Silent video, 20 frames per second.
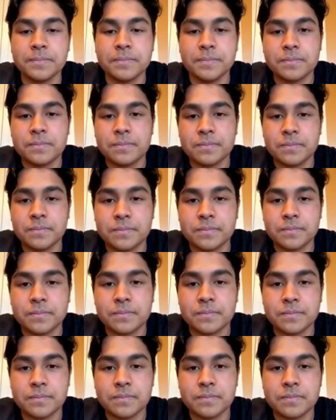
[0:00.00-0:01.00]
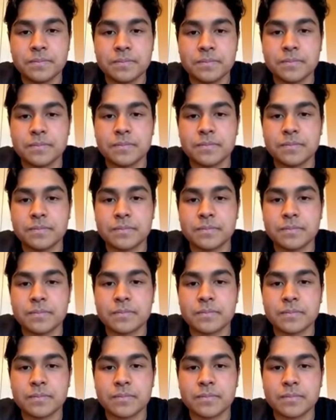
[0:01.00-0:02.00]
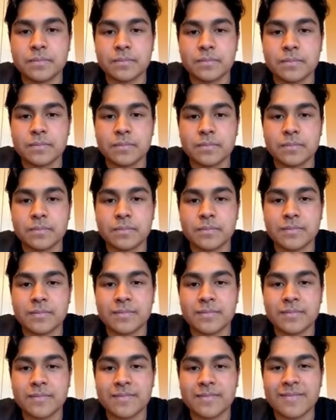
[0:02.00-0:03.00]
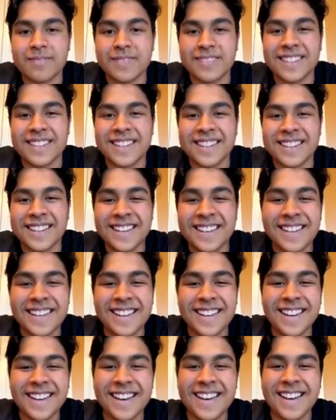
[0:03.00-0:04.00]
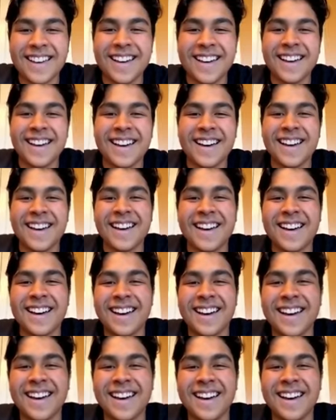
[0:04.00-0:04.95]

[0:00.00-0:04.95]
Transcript: (not speaking)